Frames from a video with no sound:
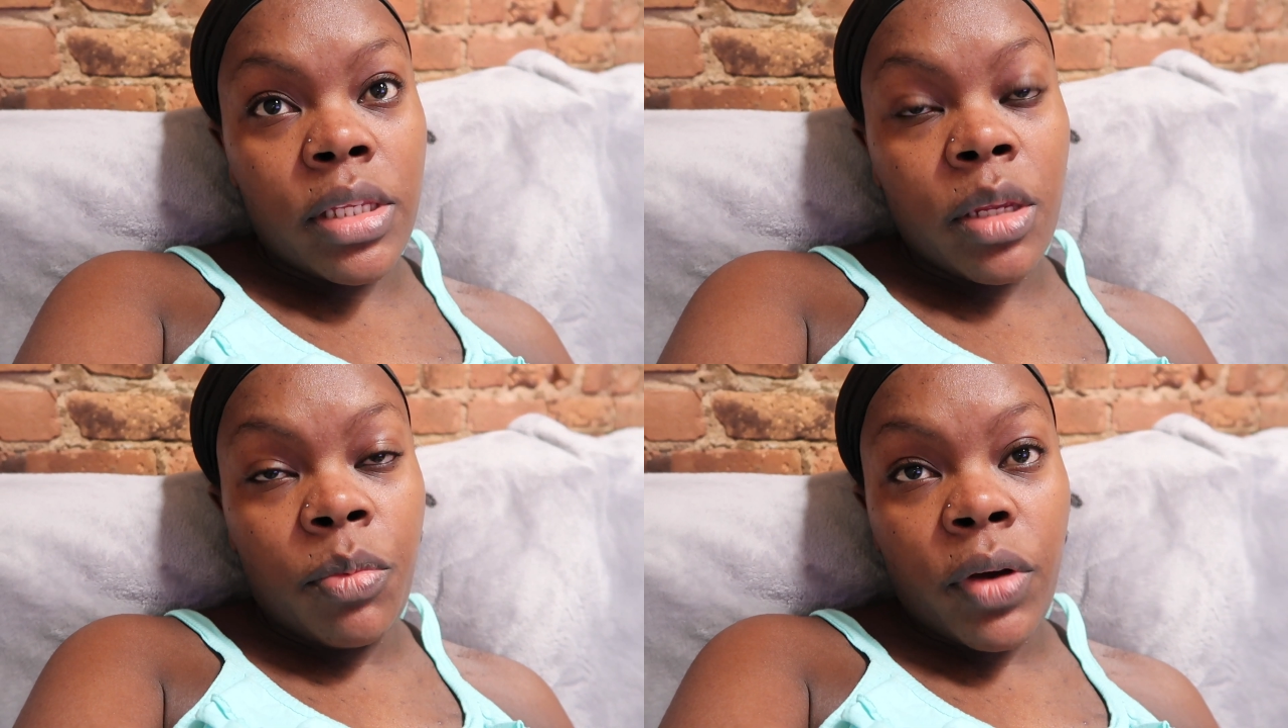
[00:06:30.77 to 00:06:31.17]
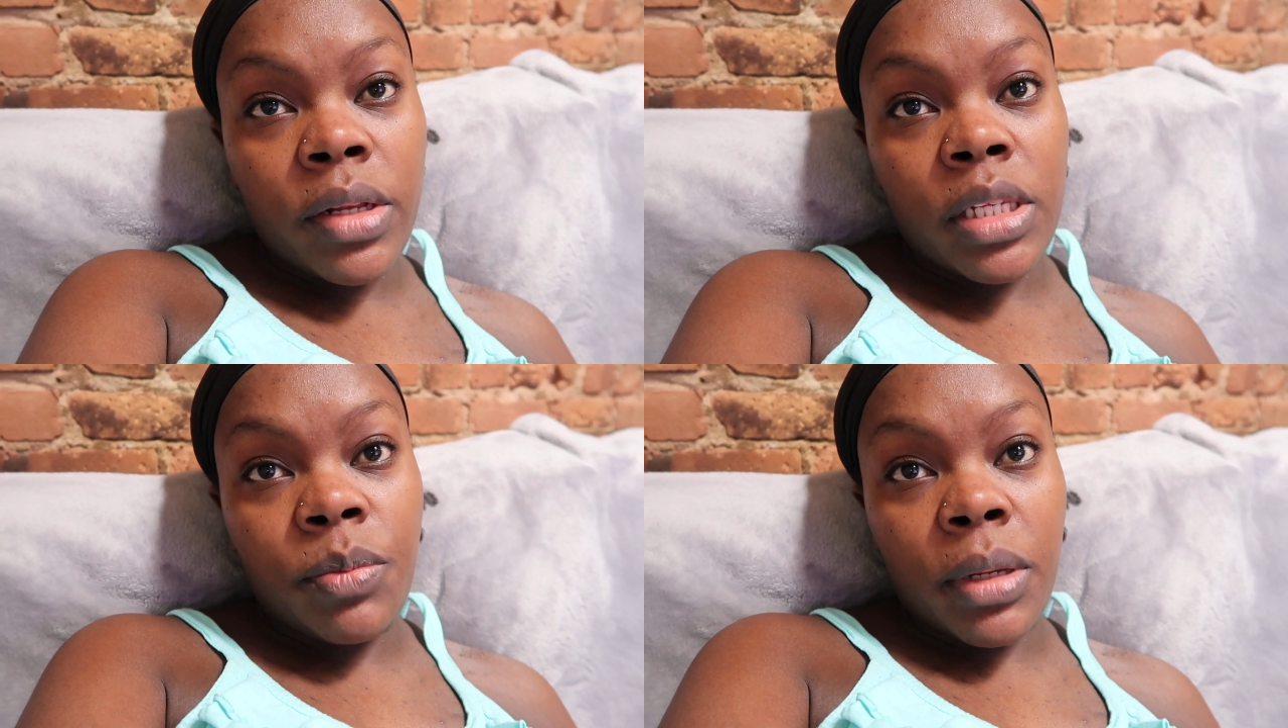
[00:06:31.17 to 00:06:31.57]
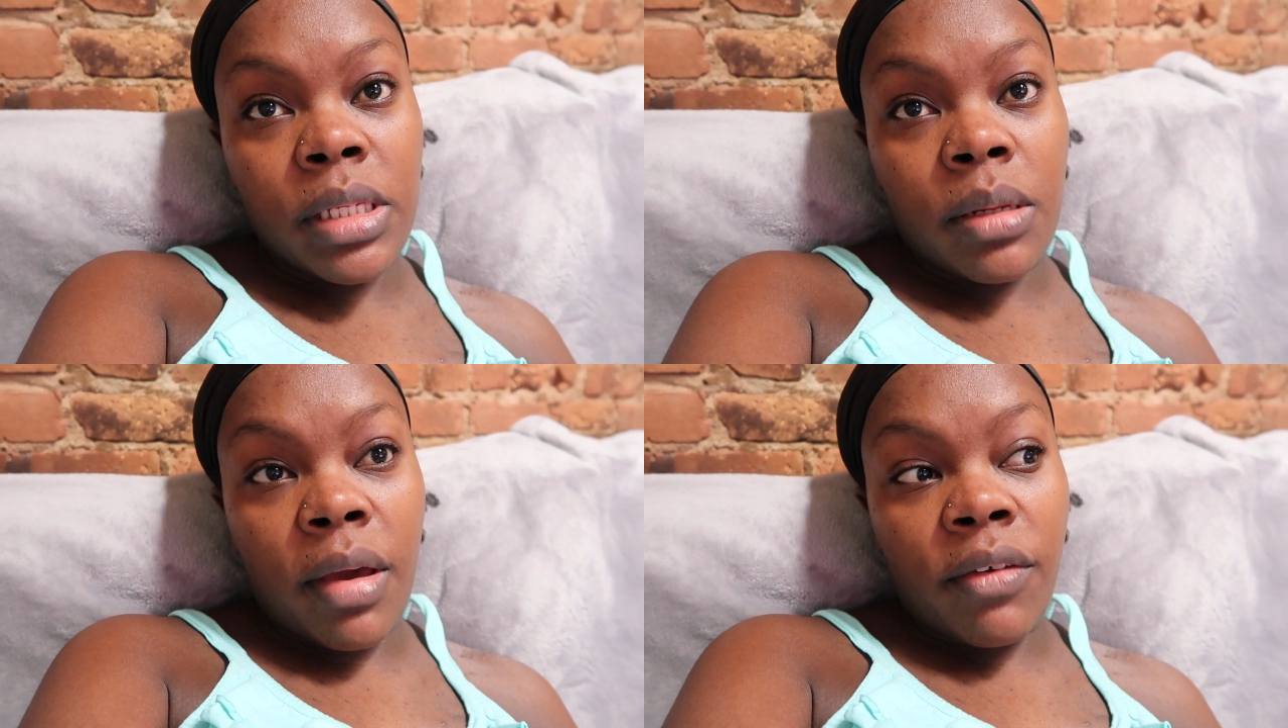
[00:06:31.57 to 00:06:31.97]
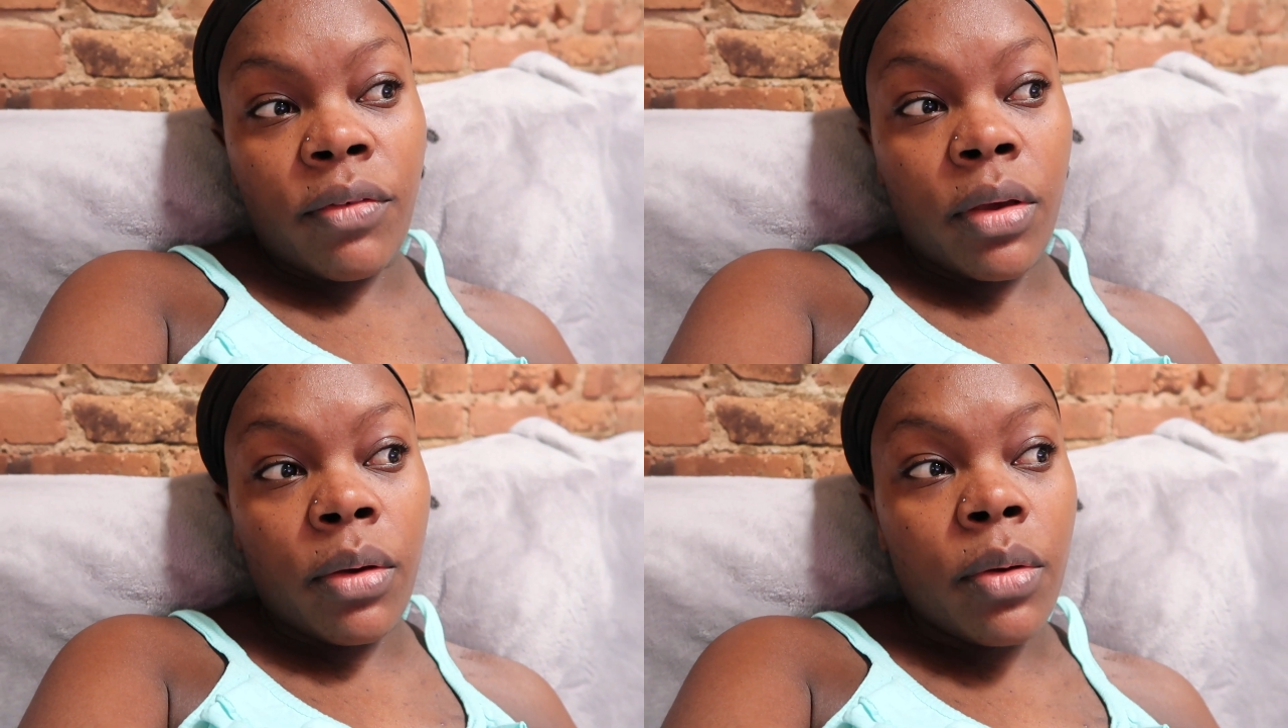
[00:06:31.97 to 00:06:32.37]
supervisor speaks to
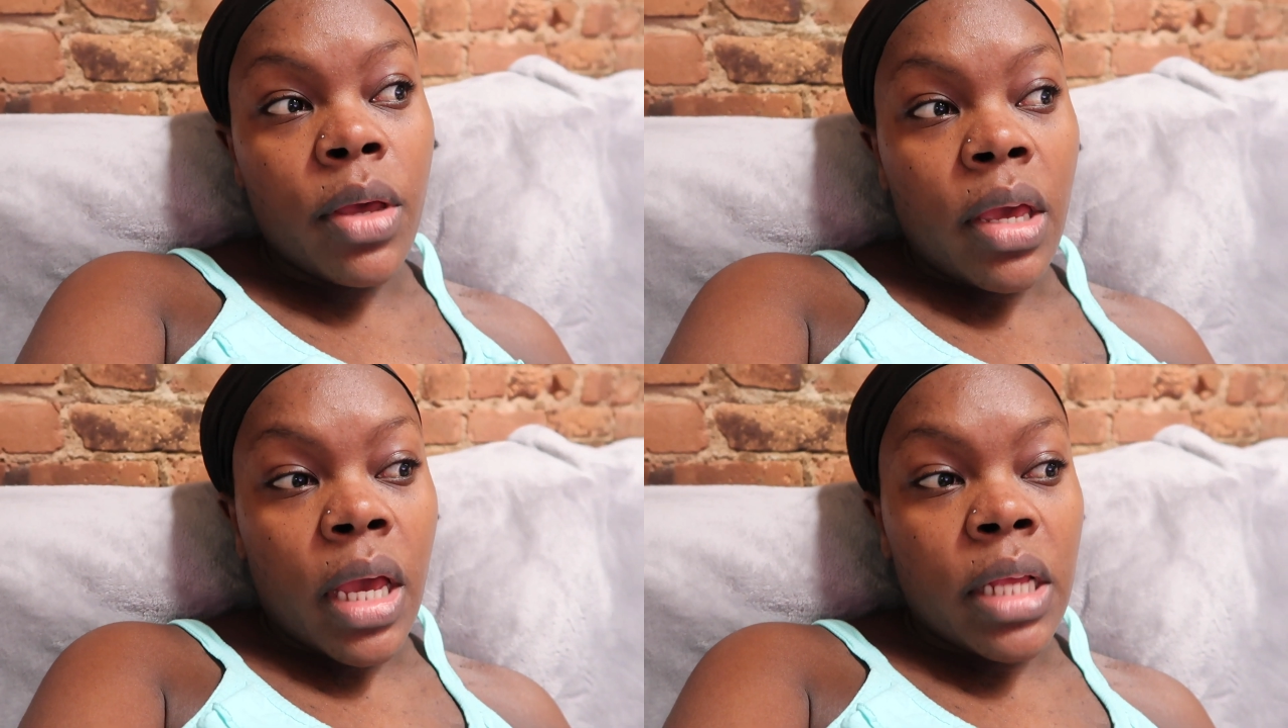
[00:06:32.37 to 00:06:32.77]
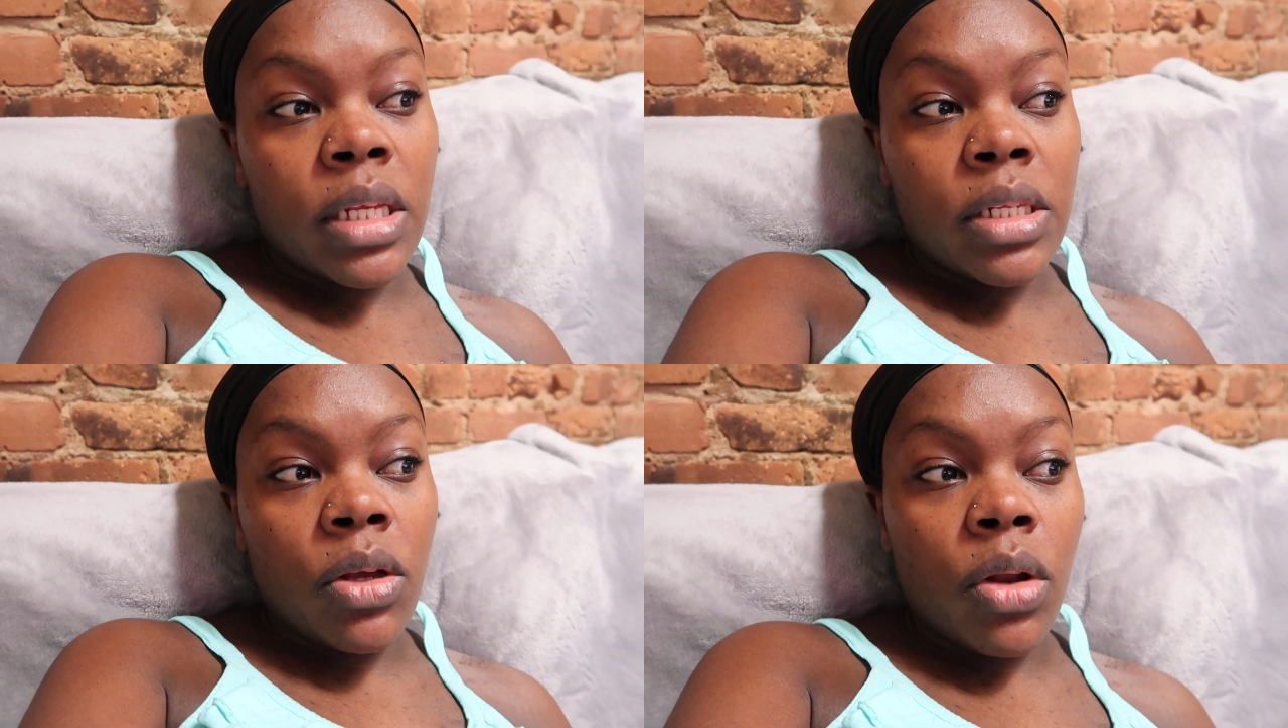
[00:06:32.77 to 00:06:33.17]
Matthew and says,